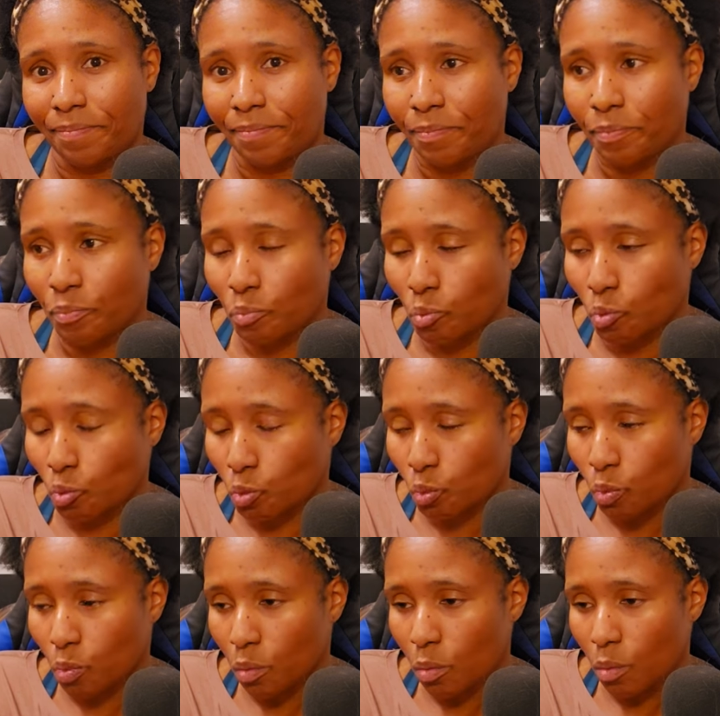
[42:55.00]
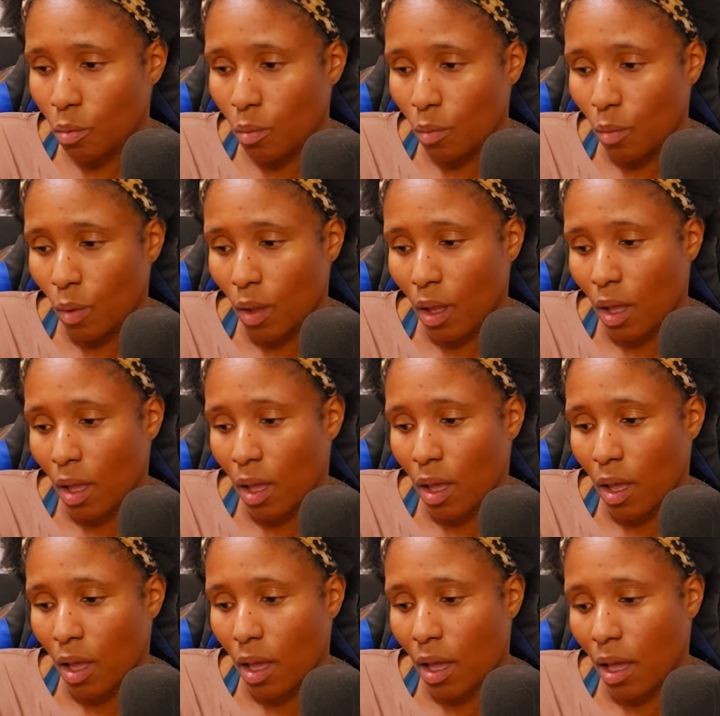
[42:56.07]

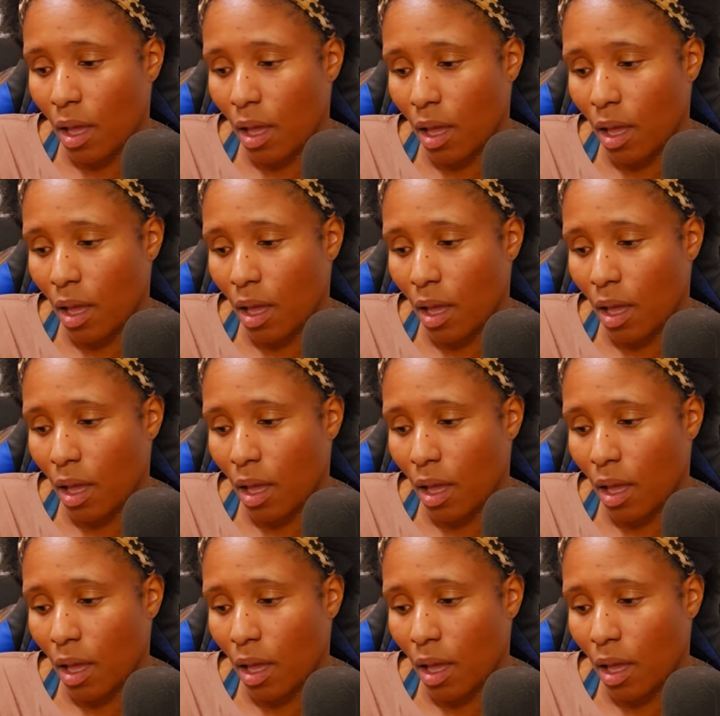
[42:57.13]
Nobody speaks.